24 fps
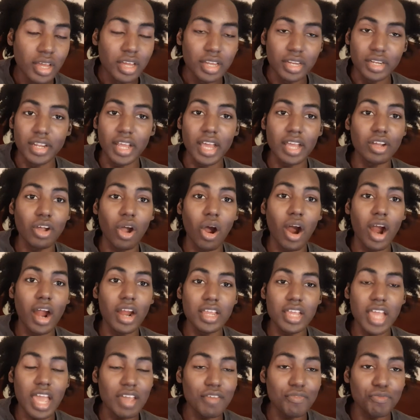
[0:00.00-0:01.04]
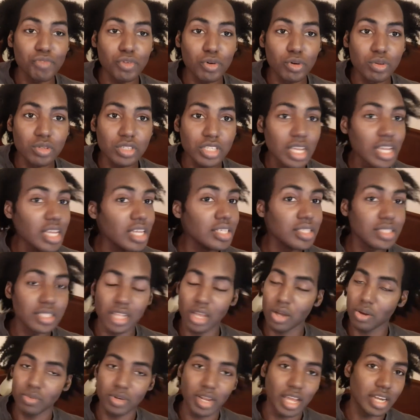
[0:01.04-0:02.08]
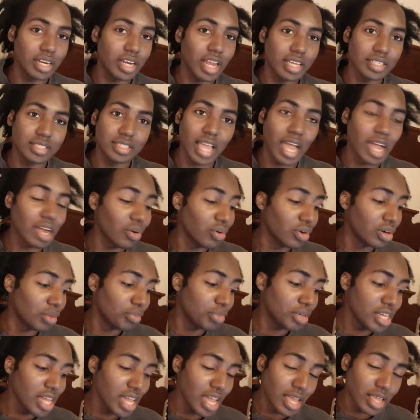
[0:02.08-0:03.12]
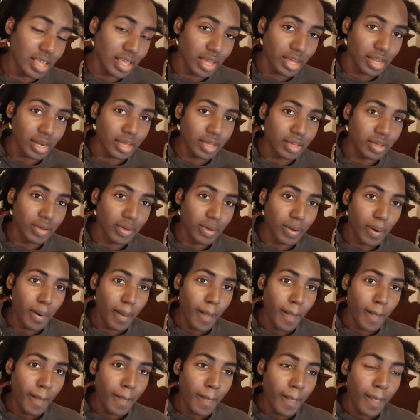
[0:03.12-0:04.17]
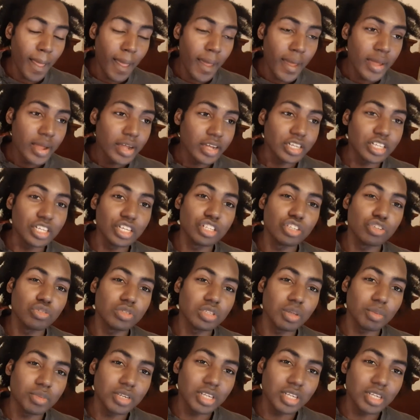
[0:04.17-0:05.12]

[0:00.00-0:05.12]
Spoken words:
that Garnier Fruit Teeth, no, that's not going to be it, honey. Get you some